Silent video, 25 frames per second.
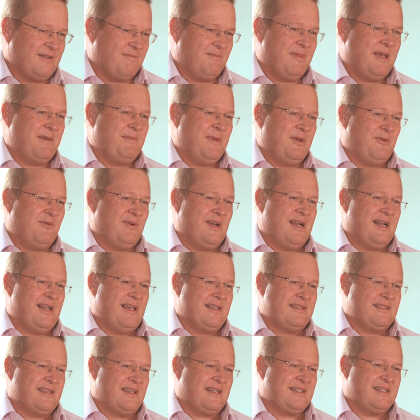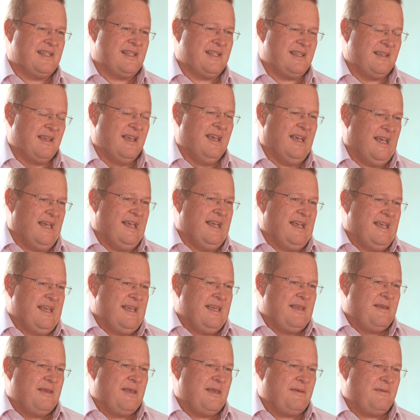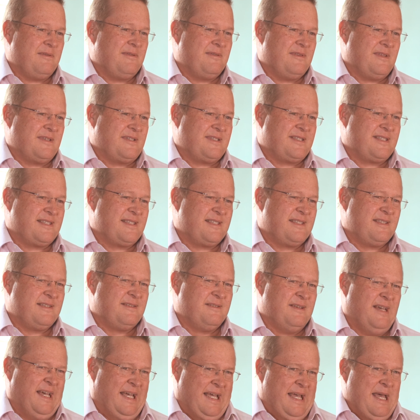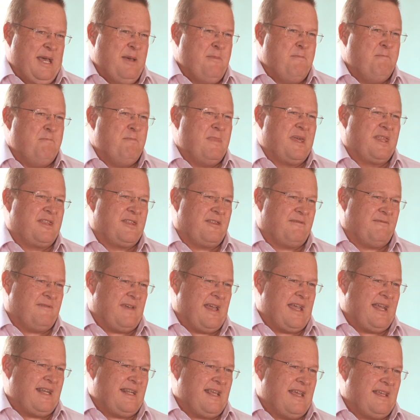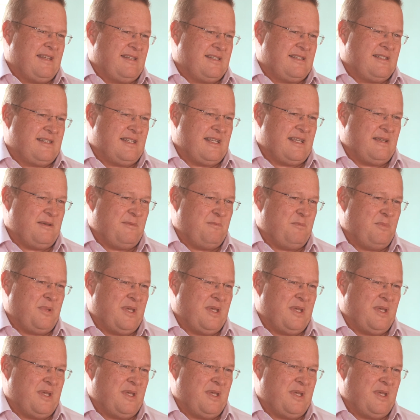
It made me realize actually that this myth of ADHD